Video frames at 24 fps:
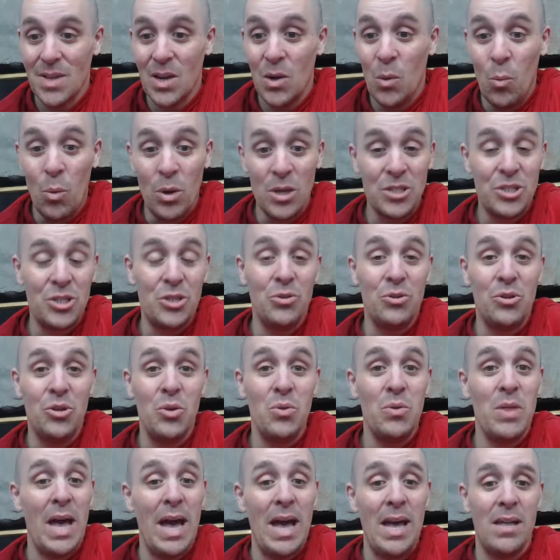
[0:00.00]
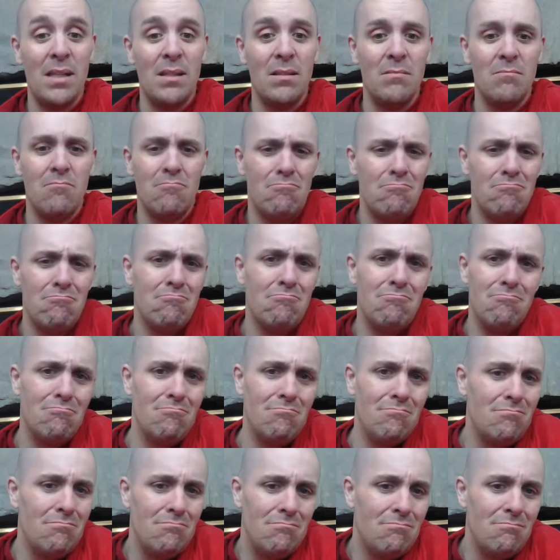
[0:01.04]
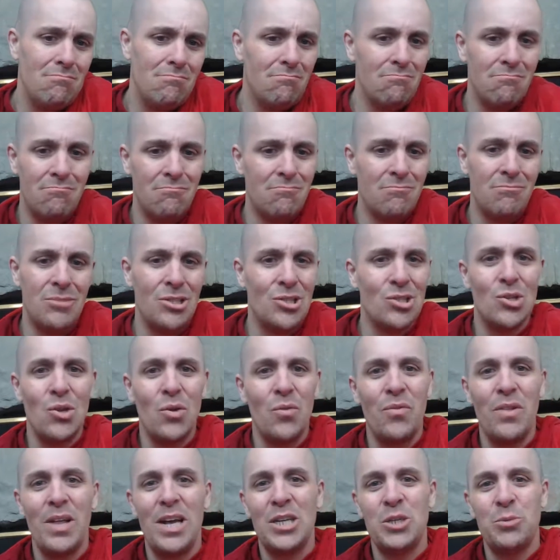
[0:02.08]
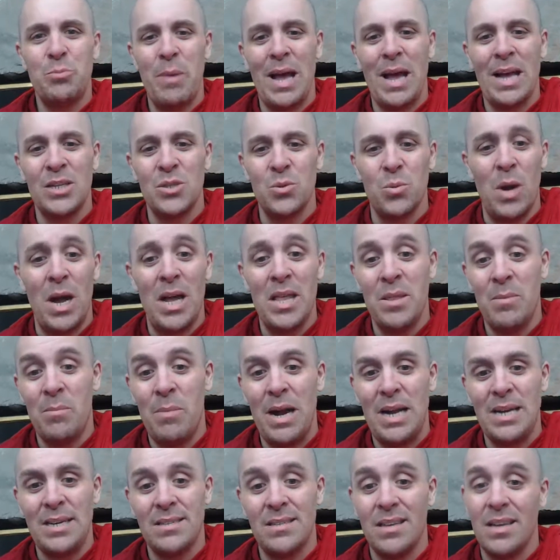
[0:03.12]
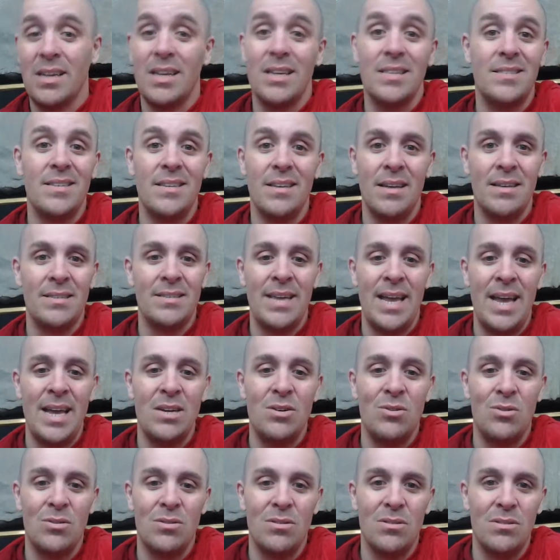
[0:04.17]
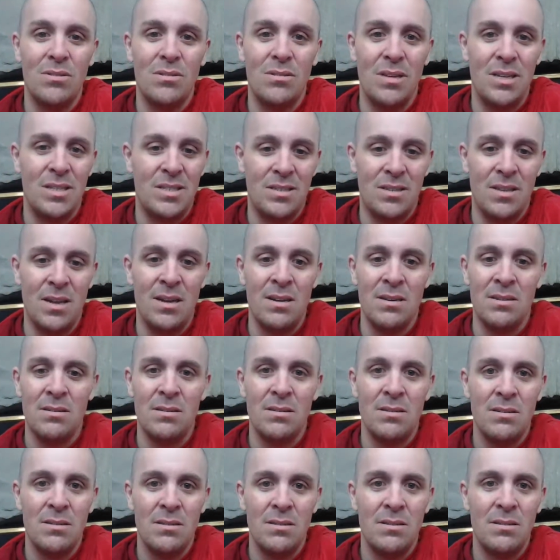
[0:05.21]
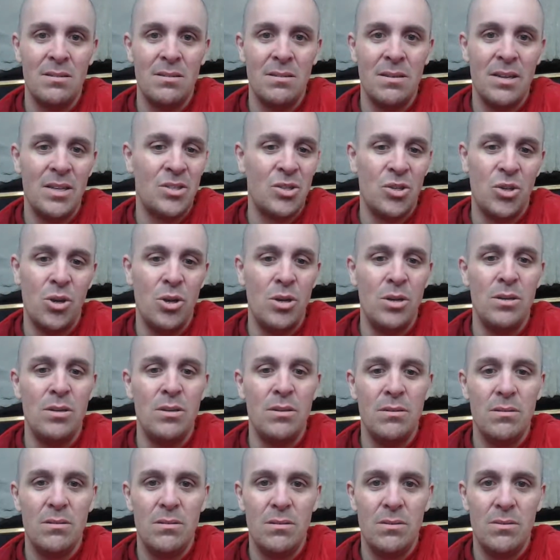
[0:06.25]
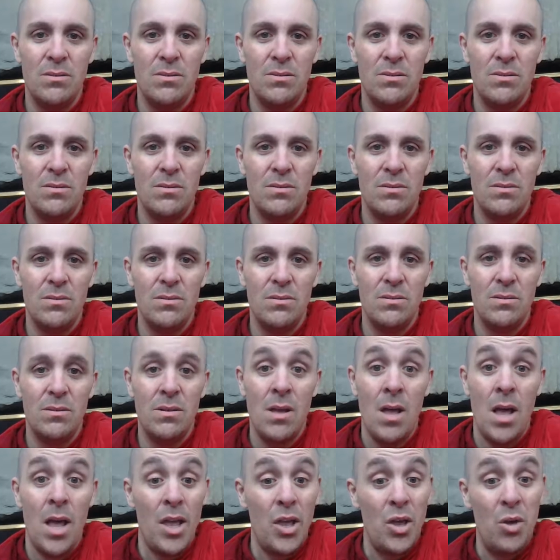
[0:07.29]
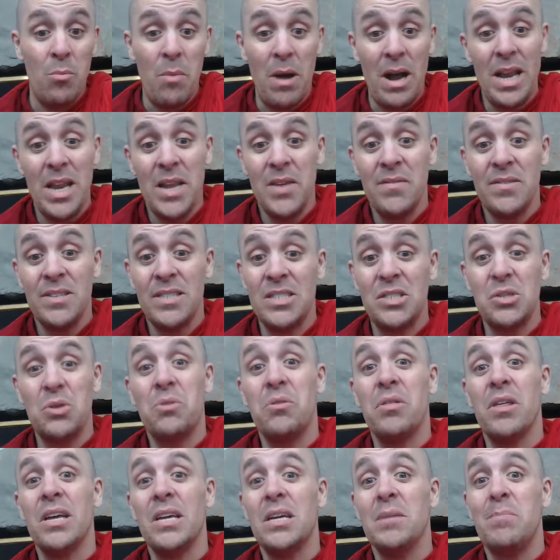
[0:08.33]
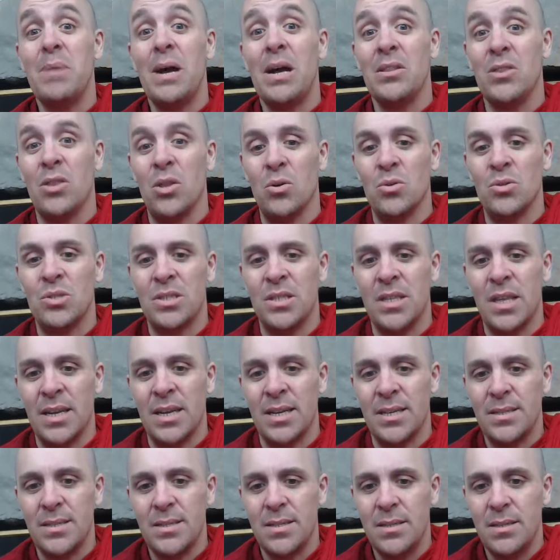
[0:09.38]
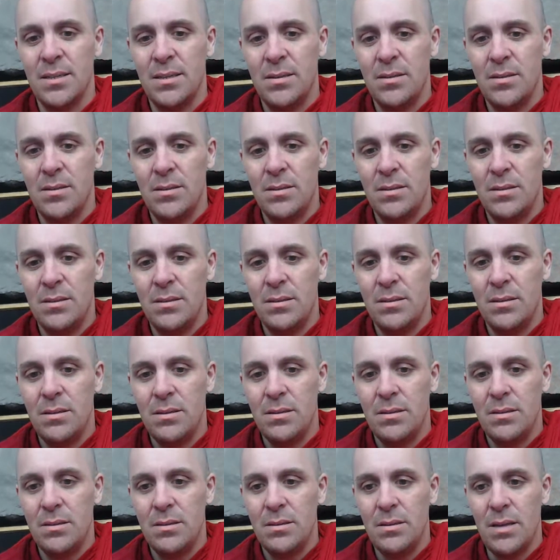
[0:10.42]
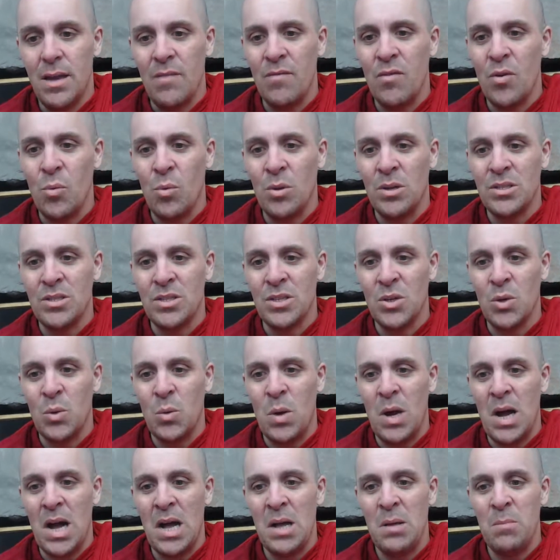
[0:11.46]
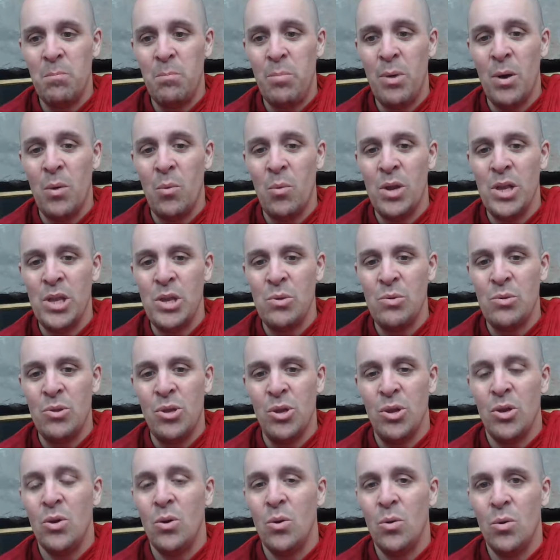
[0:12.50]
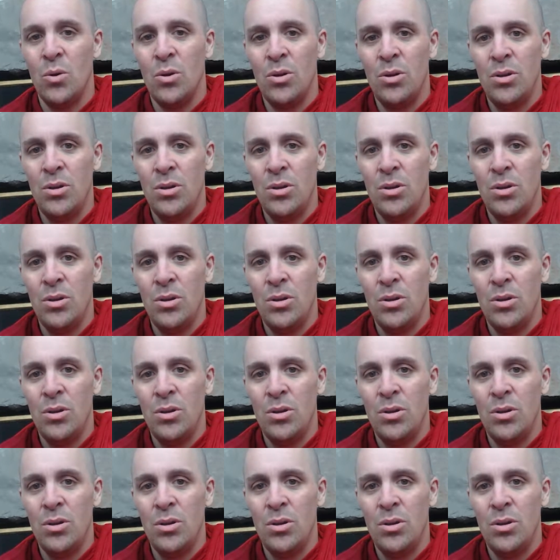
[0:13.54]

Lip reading: Once you do that, there's no flashbacks. Why? The mind is like, it's handled. It's done. It's good. You might even still think about those things every once in a while, but when you do,